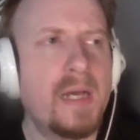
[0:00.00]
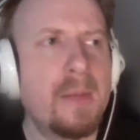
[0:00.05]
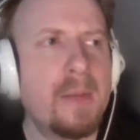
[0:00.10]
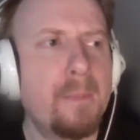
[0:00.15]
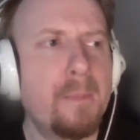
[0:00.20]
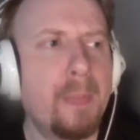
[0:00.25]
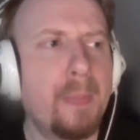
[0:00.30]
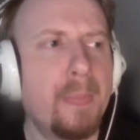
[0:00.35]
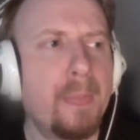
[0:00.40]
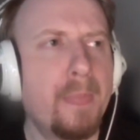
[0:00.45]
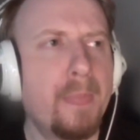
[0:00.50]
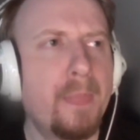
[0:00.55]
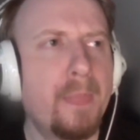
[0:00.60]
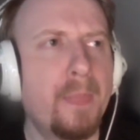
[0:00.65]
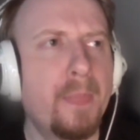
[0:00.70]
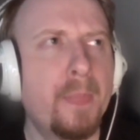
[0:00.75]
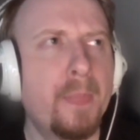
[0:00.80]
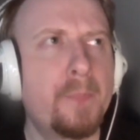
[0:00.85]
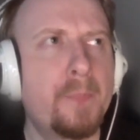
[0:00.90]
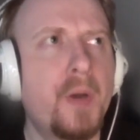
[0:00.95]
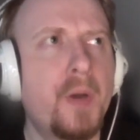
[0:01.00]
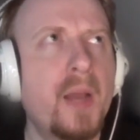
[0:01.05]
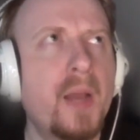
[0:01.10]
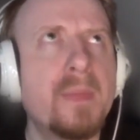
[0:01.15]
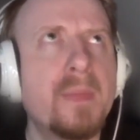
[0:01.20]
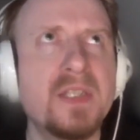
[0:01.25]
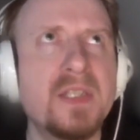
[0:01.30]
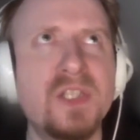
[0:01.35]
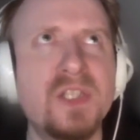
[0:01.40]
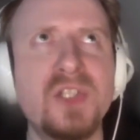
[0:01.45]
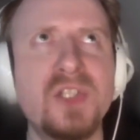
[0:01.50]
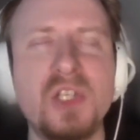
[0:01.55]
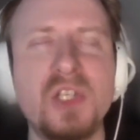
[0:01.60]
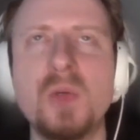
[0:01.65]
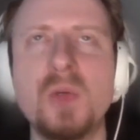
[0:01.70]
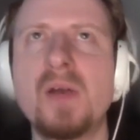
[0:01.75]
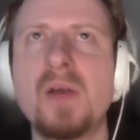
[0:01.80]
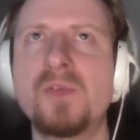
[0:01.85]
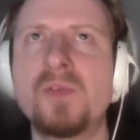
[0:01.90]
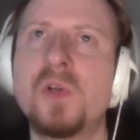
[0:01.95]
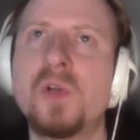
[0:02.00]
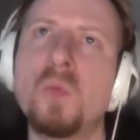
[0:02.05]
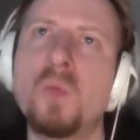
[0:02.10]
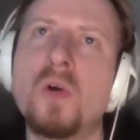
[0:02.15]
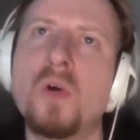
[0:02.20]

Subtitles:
But I messaged you after